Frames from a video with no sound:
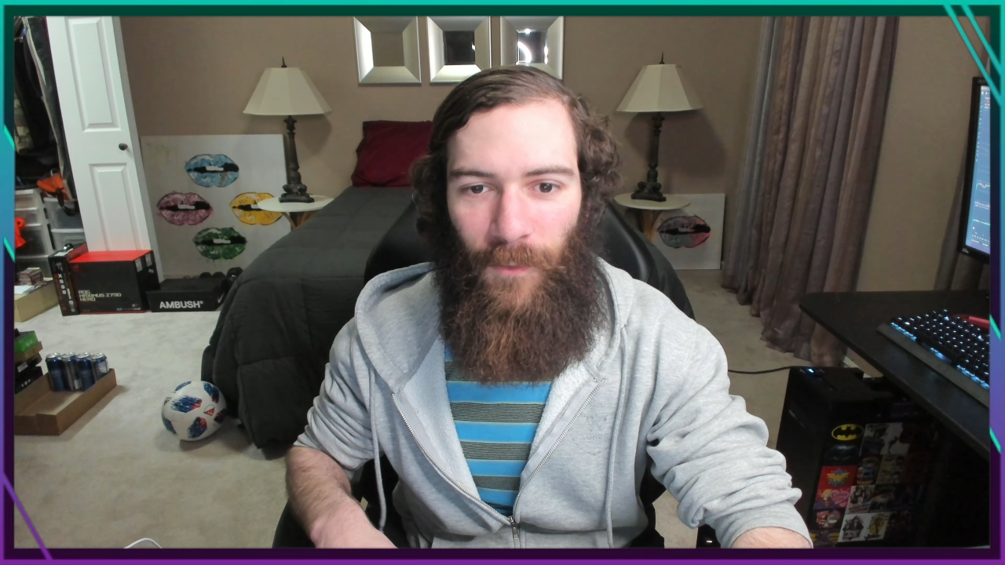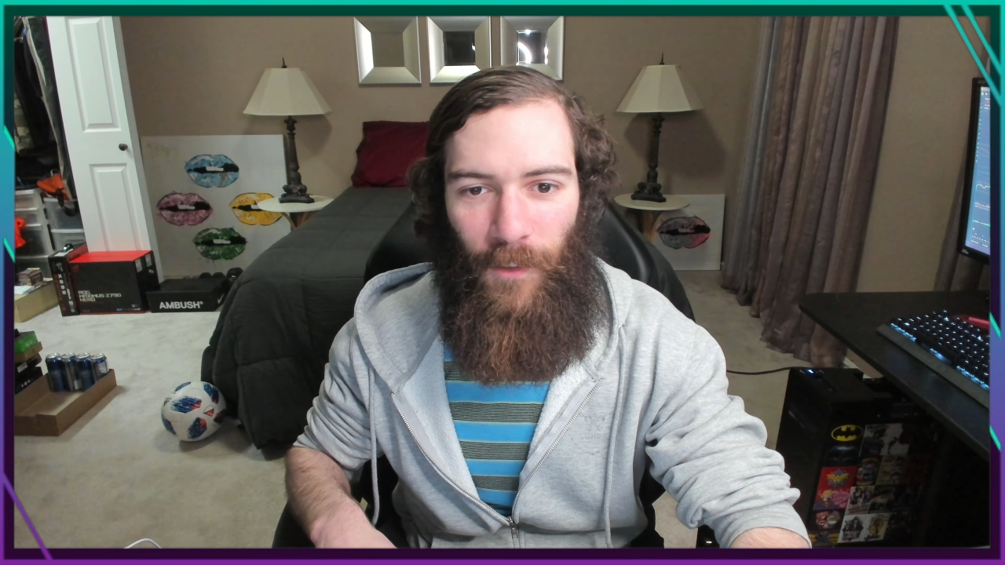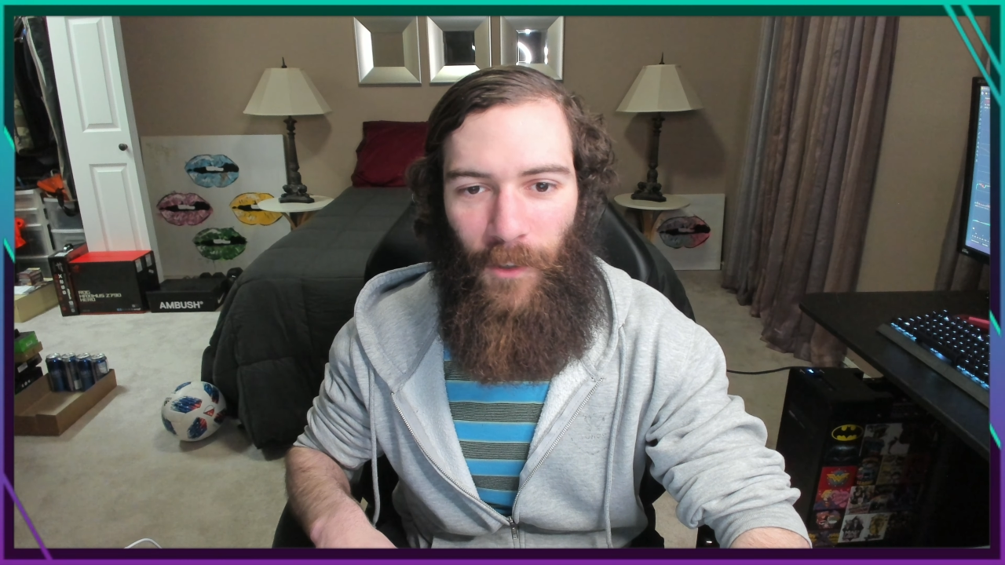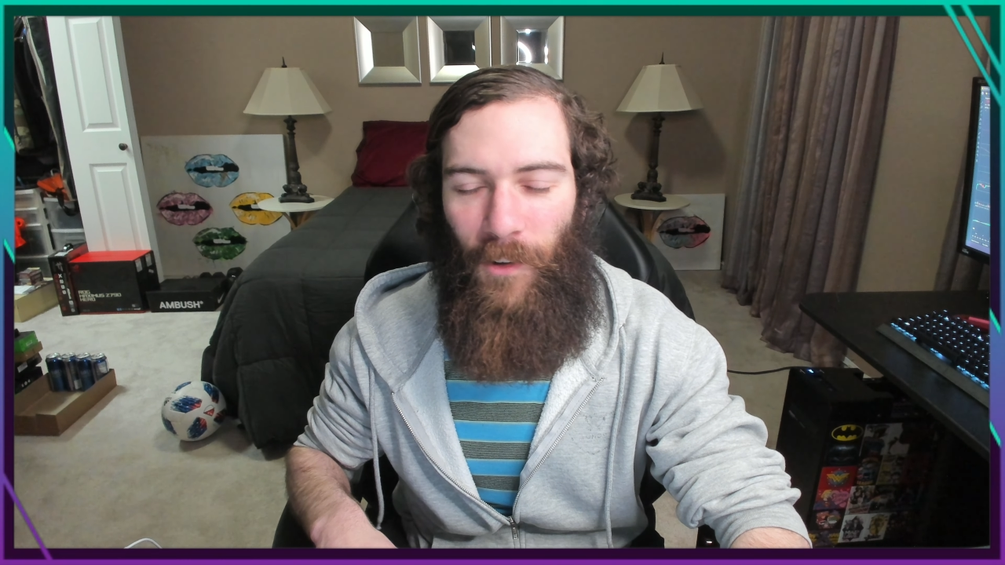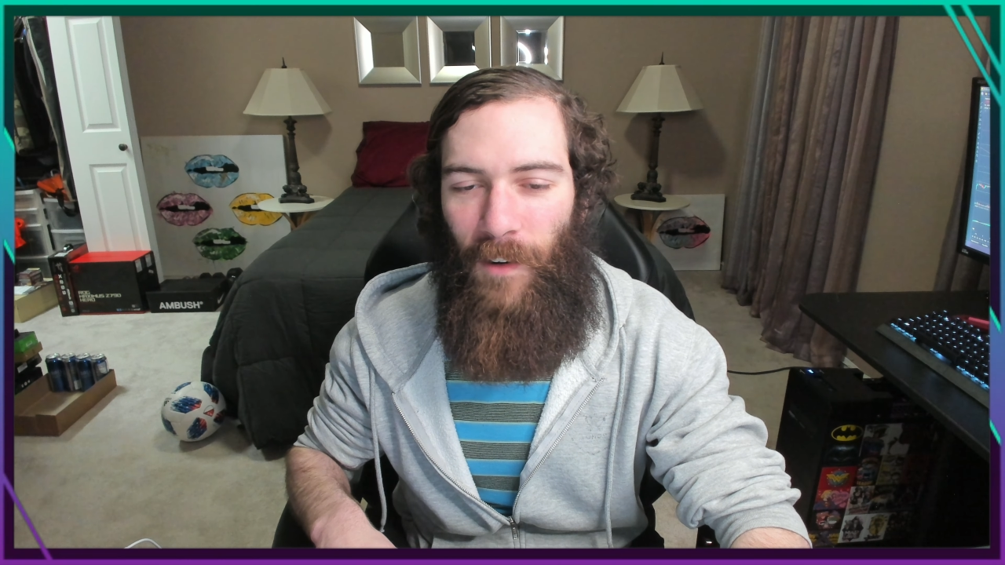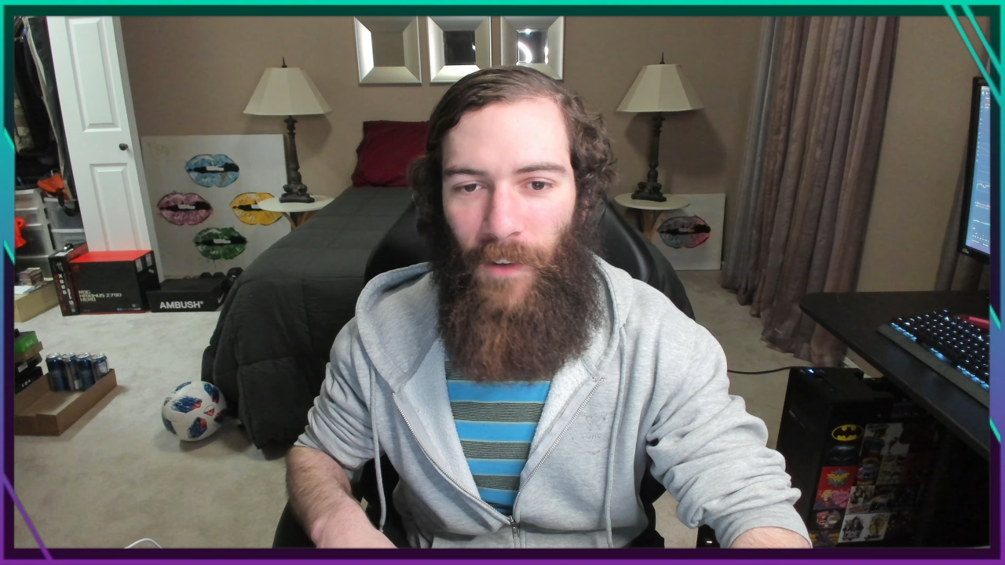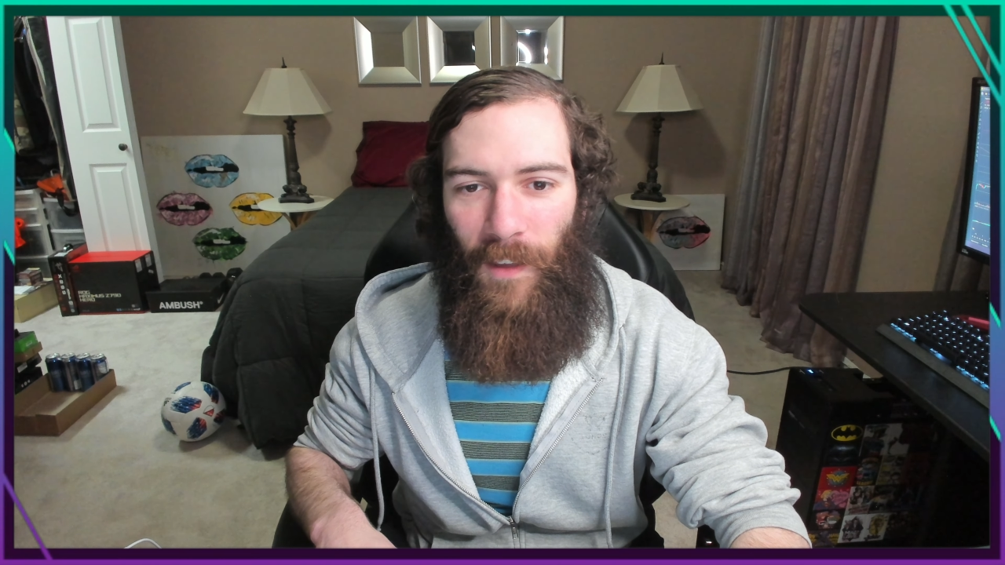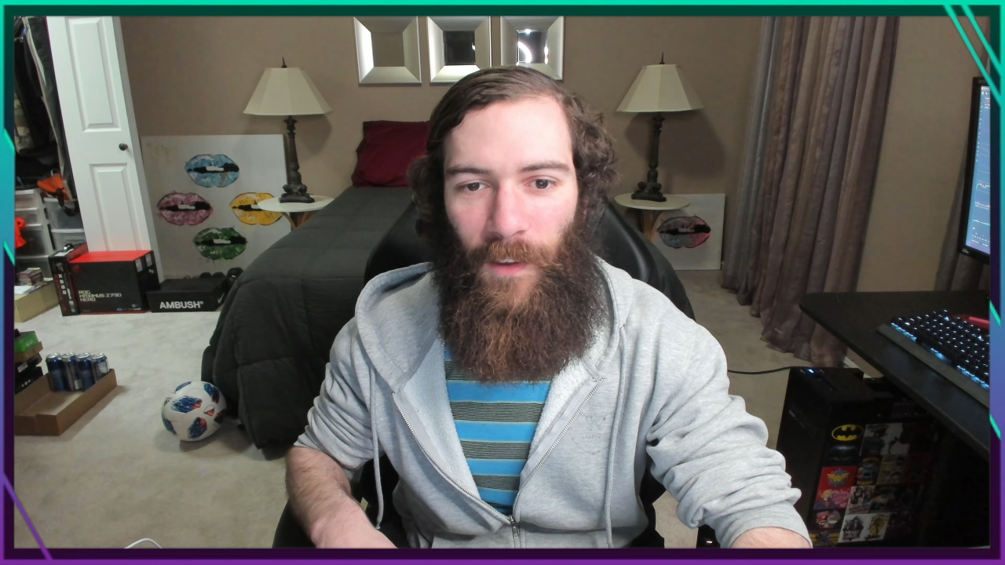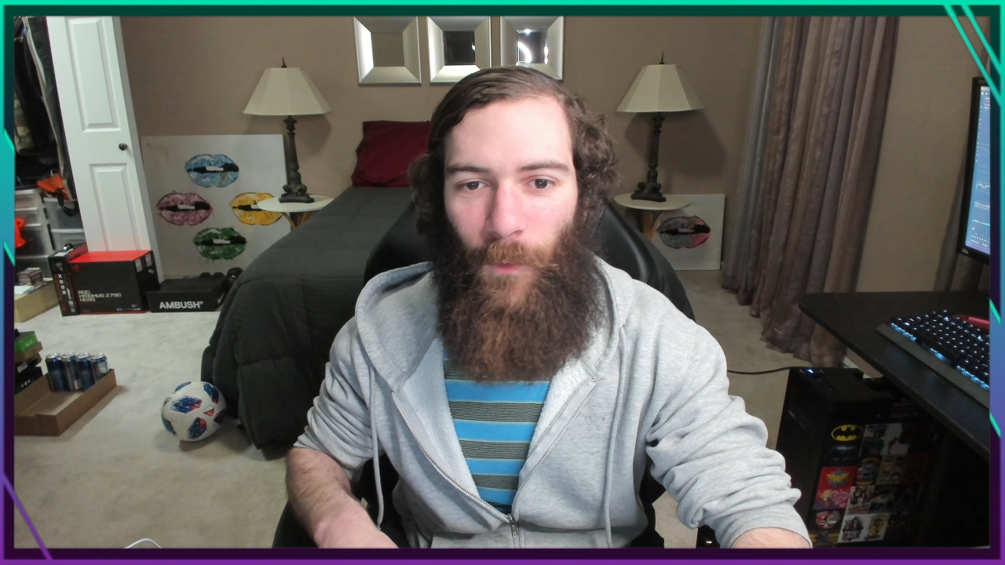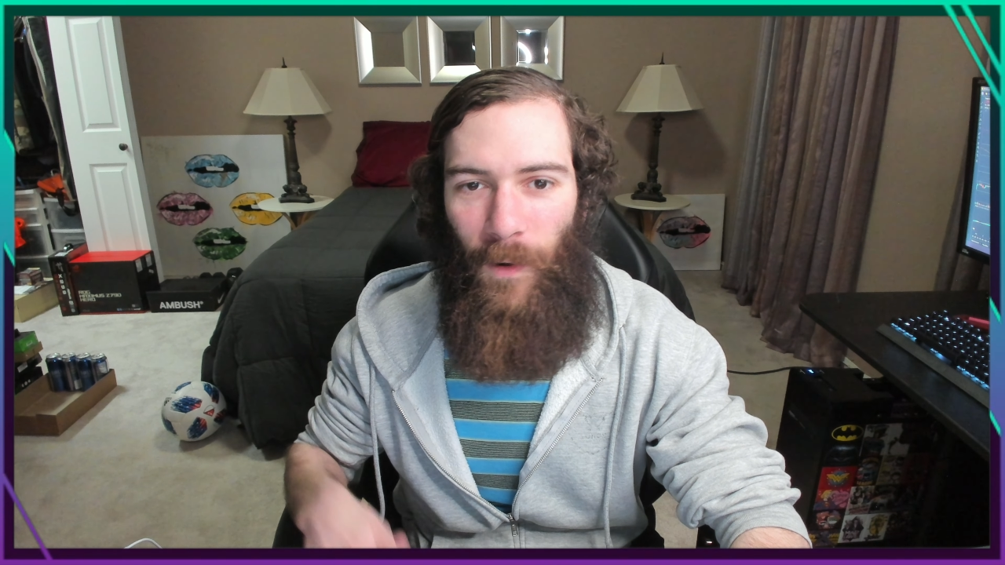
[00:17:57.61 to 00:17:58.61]
Rio Grande
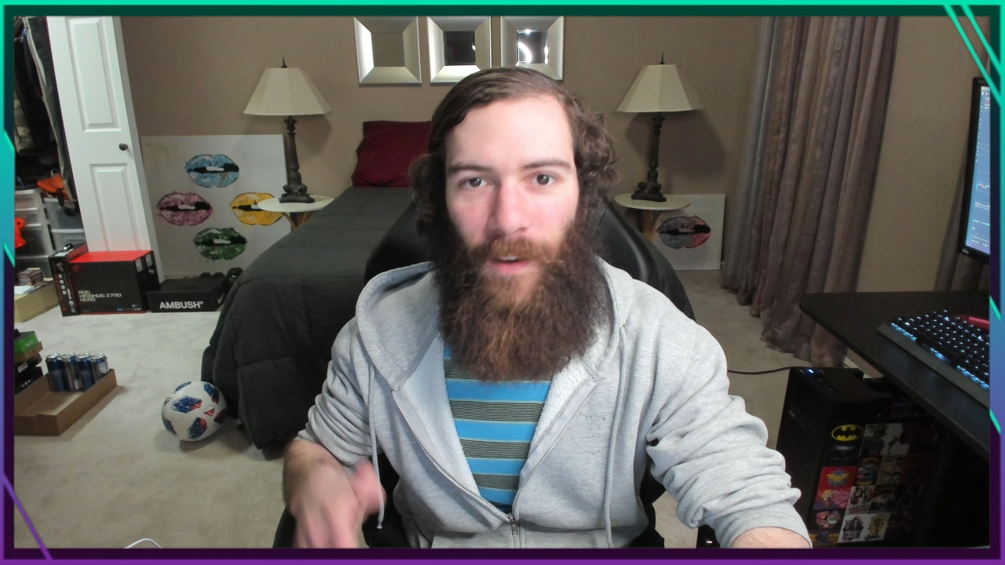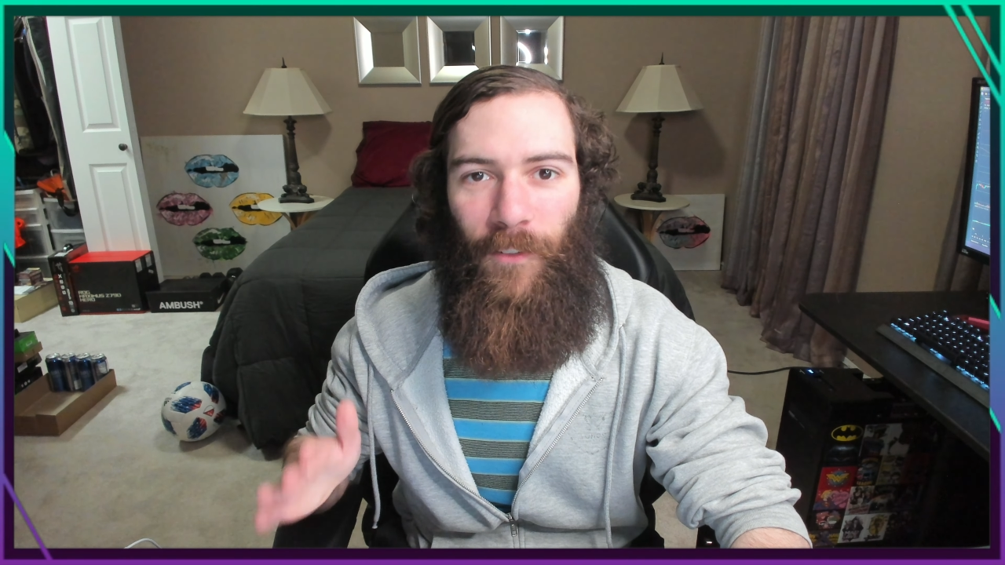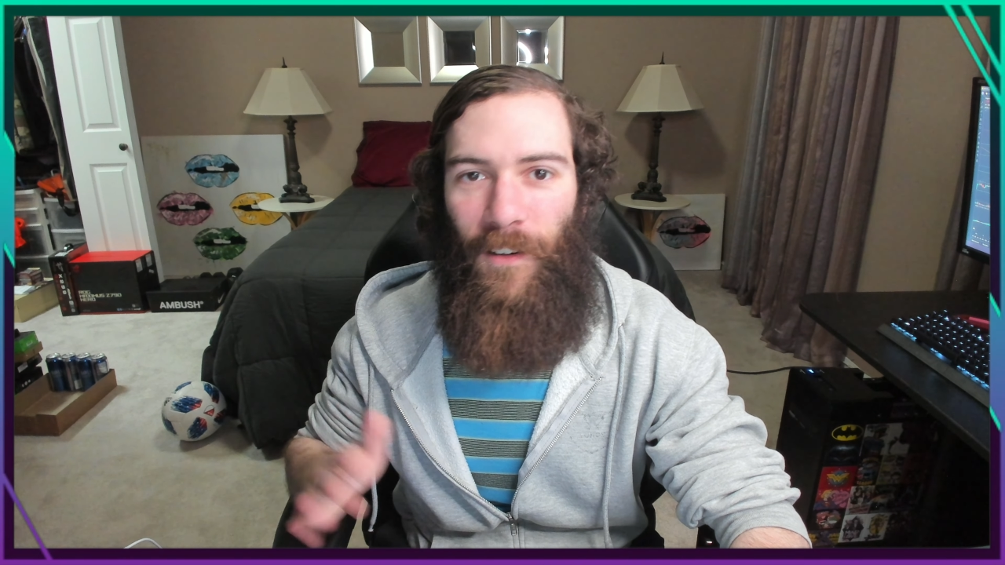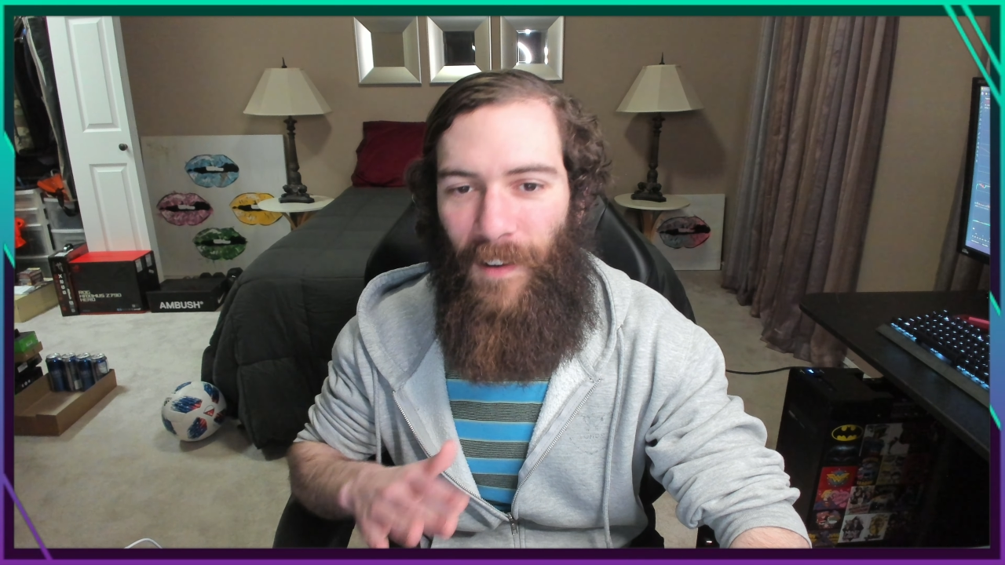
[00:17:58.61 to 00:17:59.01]
Valley, whatever.